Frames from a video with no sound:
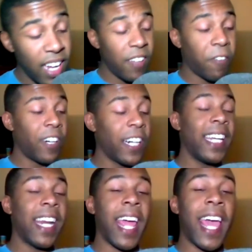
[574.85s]
the
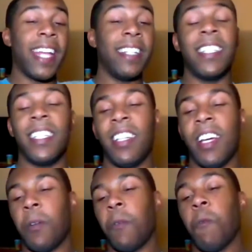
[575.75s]
freaking ending,
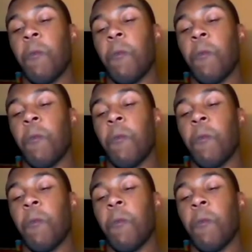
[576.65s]
yo,